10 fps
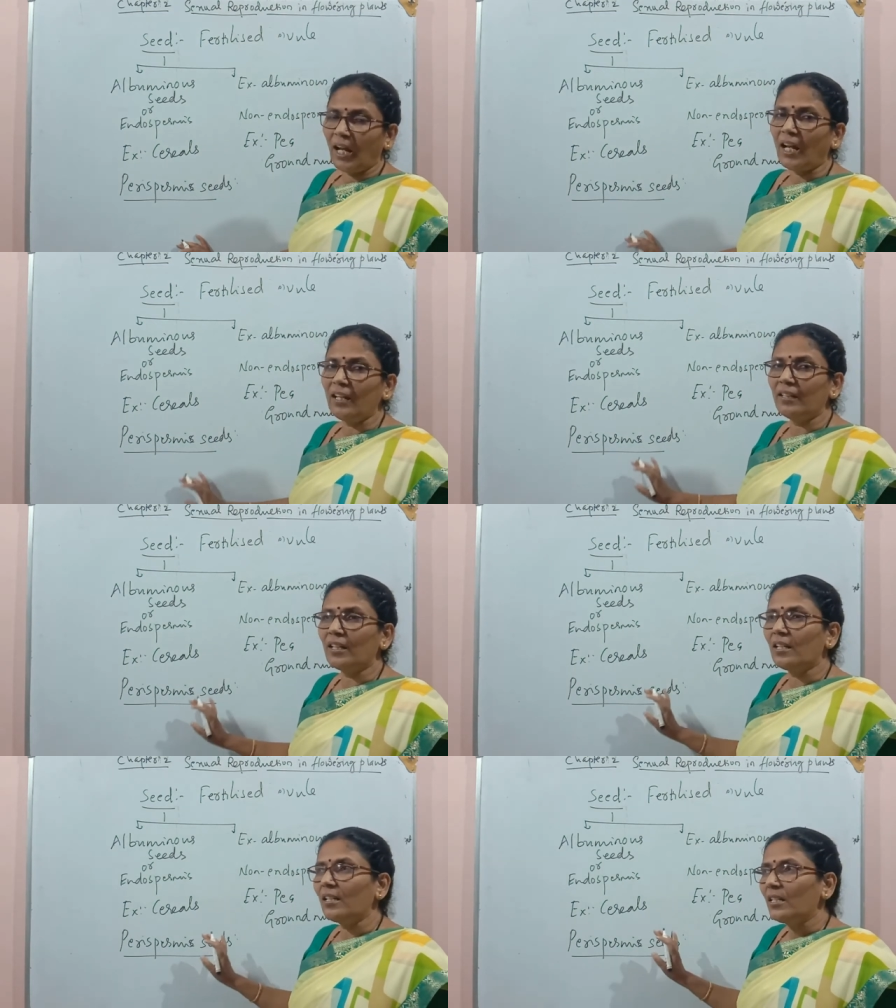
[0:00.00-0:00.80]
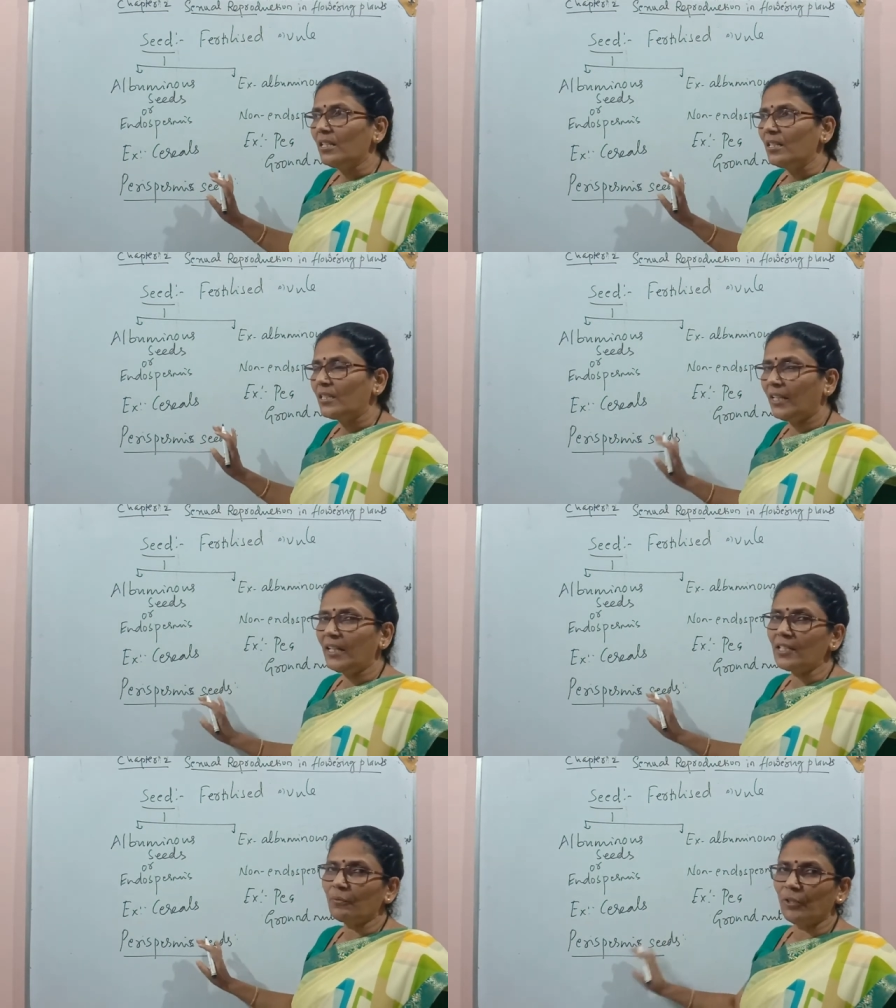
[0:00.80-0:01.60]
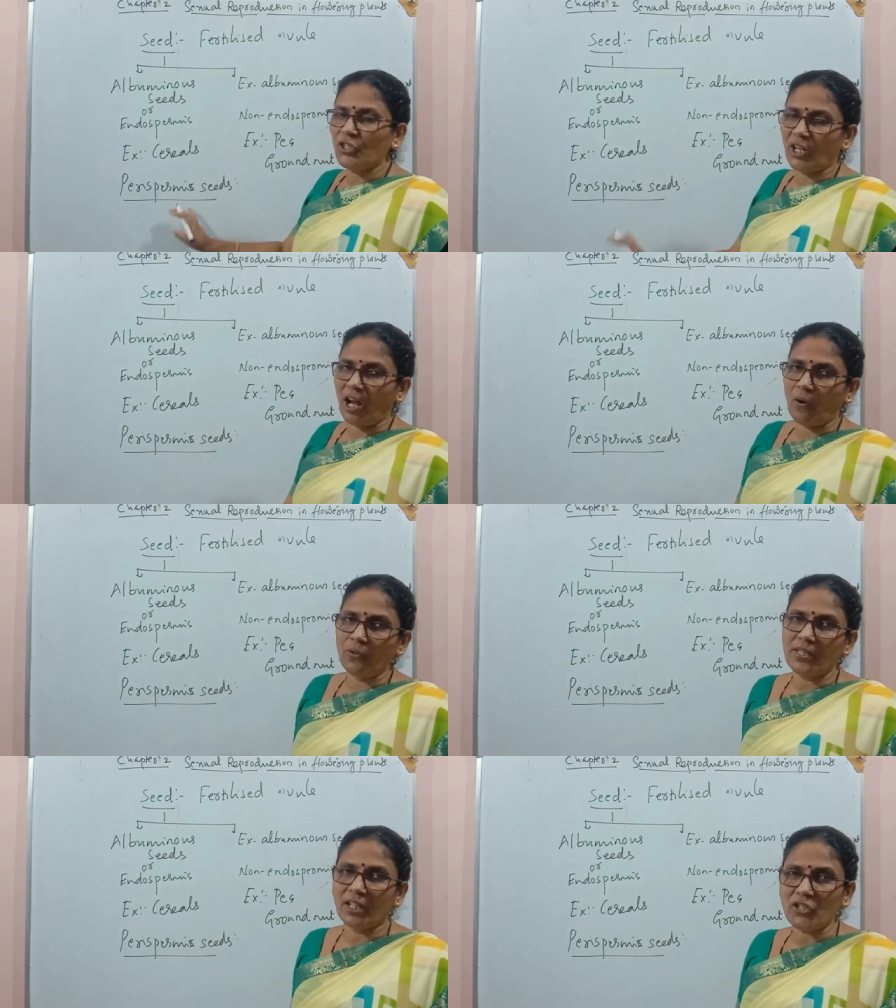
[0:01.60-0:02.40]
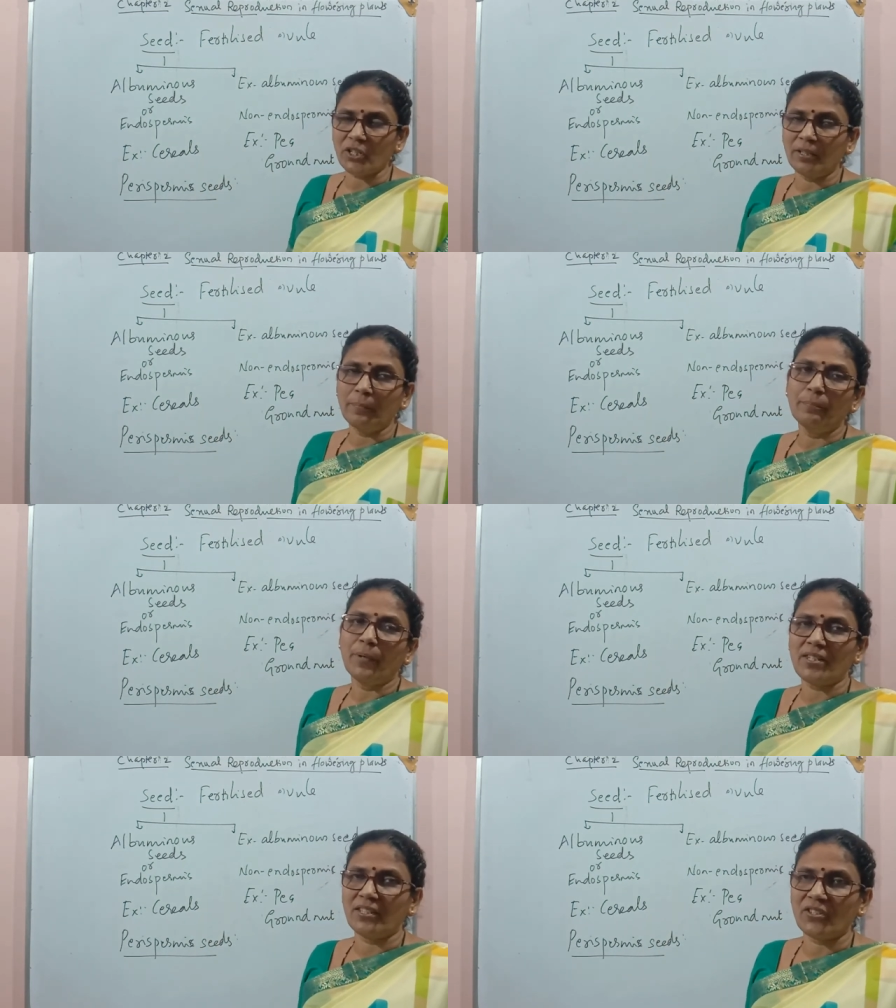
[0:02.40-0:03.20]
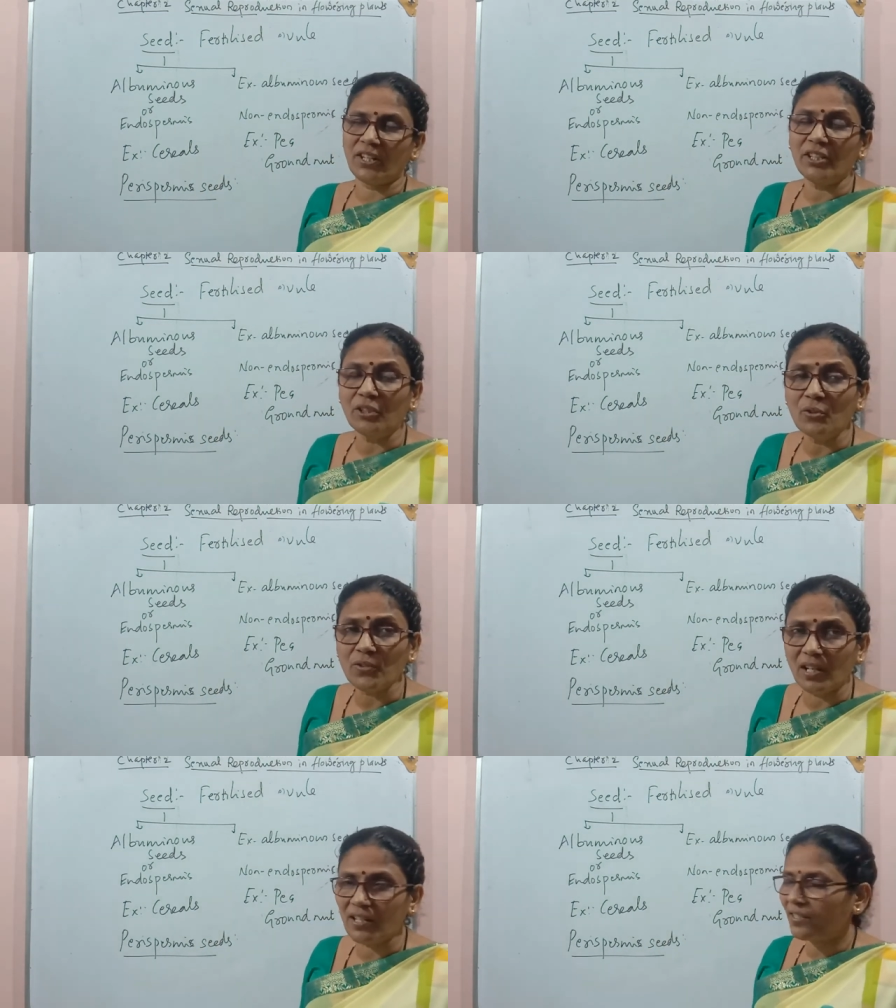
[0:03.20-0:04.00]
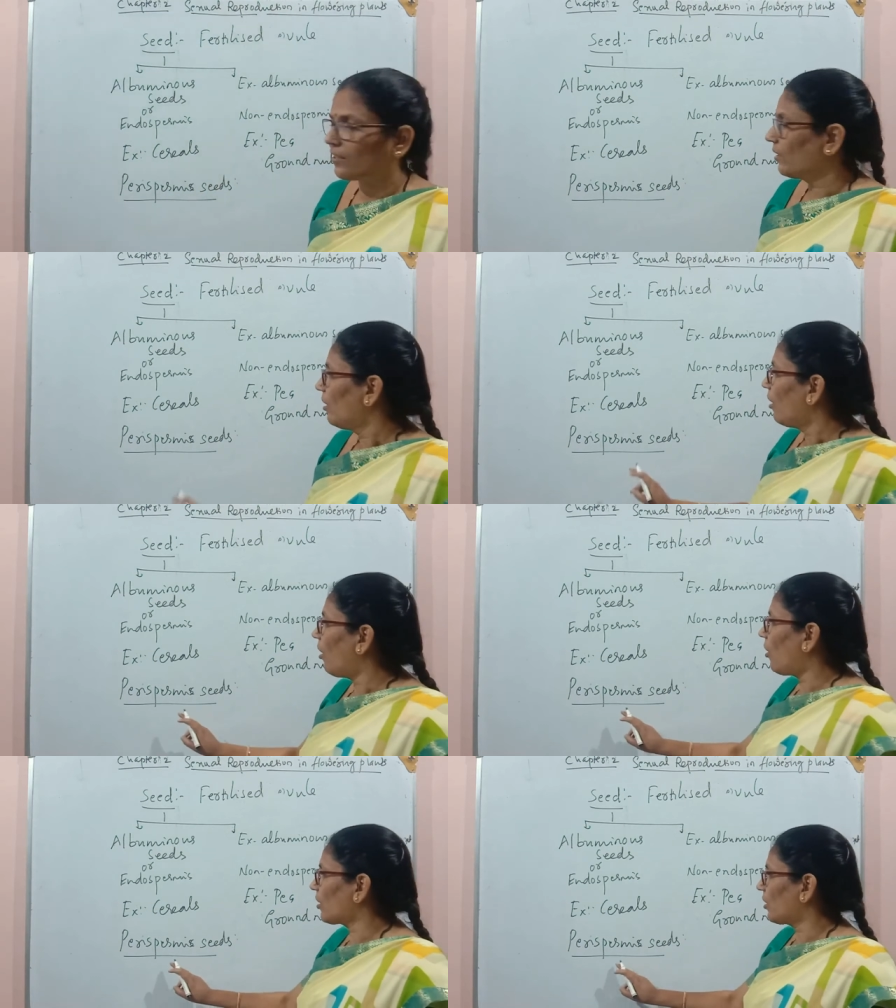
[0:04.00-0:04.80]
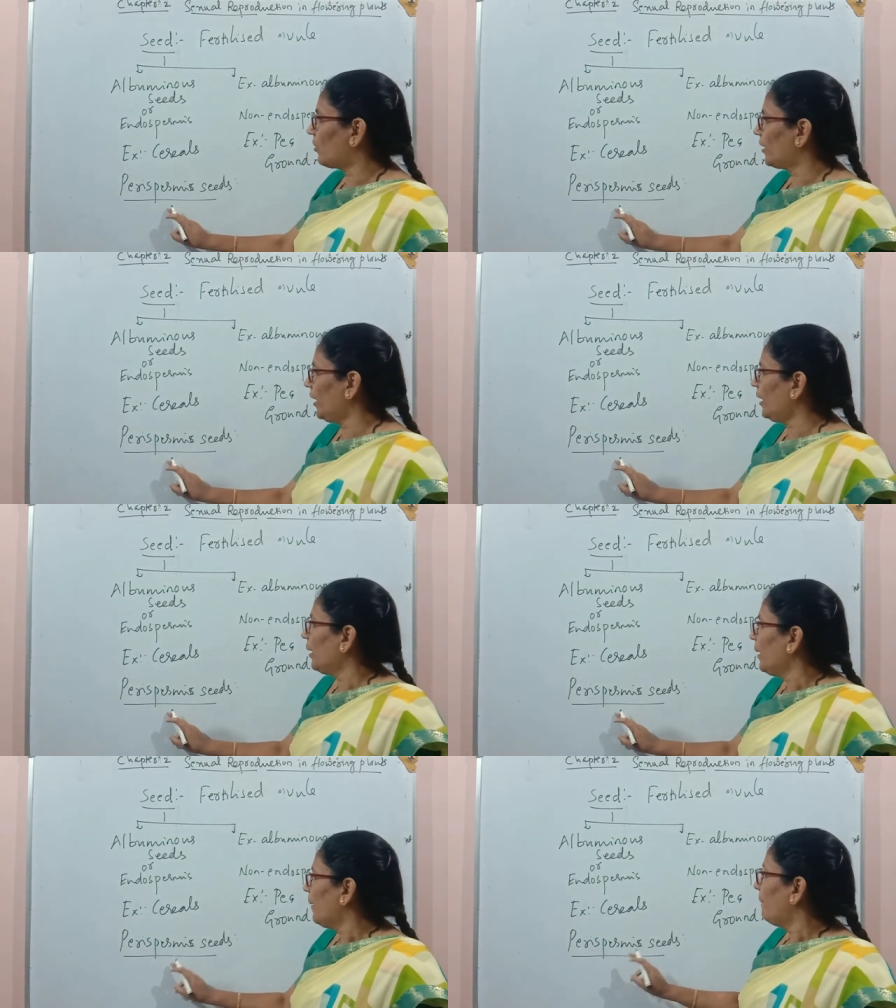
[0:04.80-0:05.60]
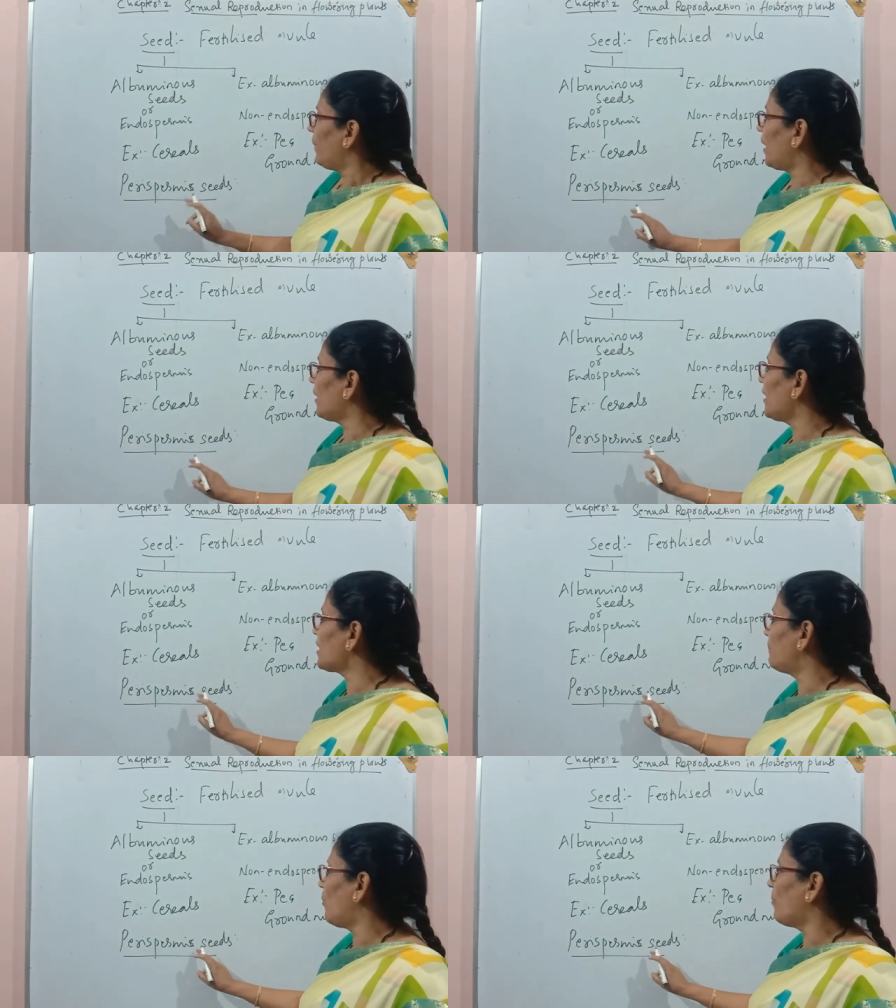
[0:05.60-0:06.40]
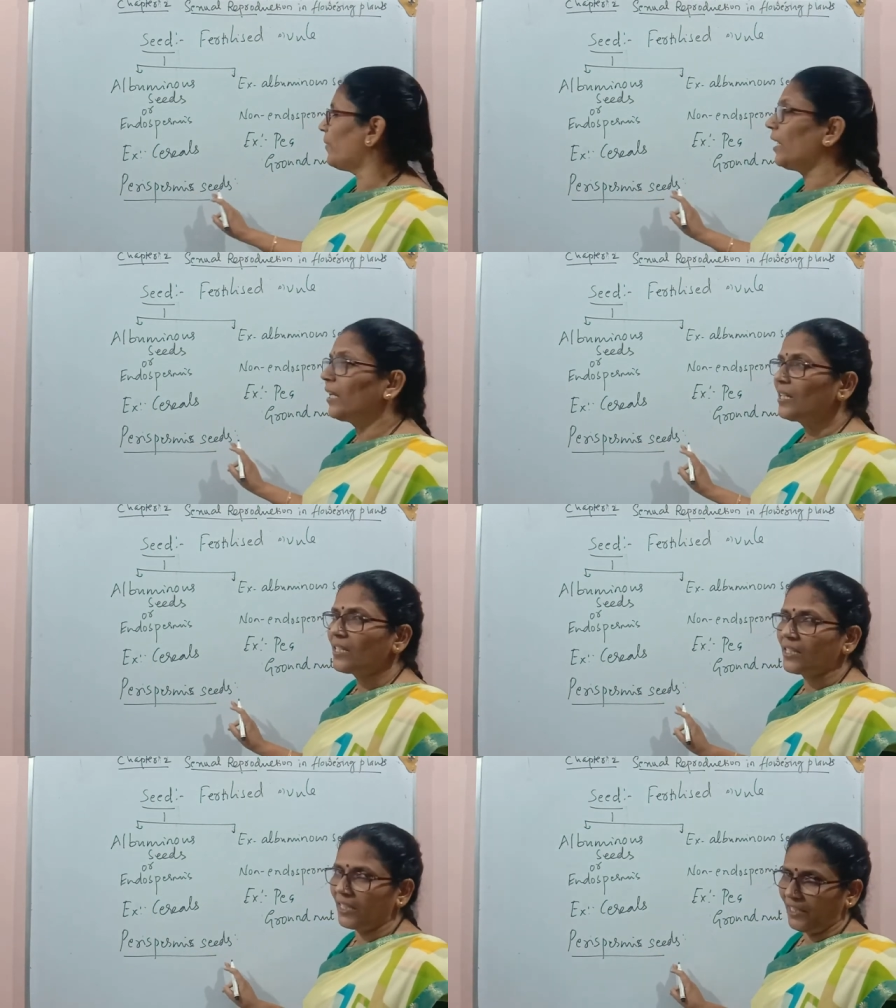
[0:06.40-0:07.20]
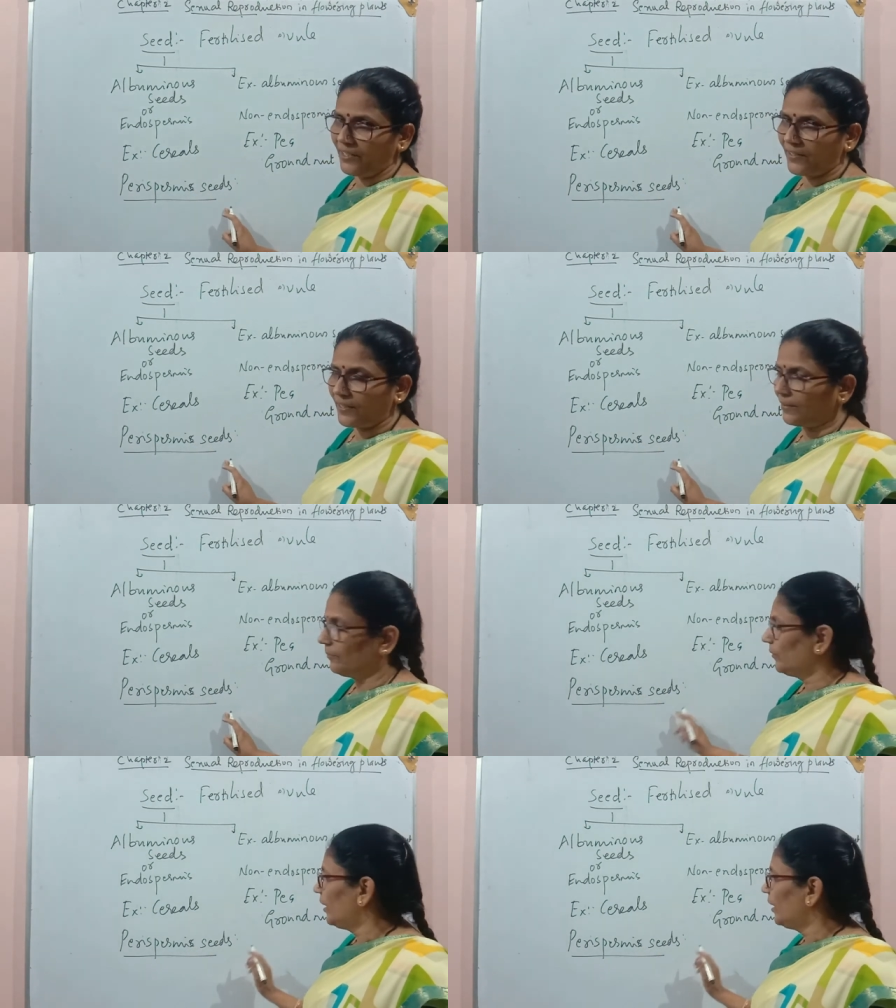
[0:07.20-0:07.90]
and the seeds which have such persistent nucellus are called the perispermic seeds.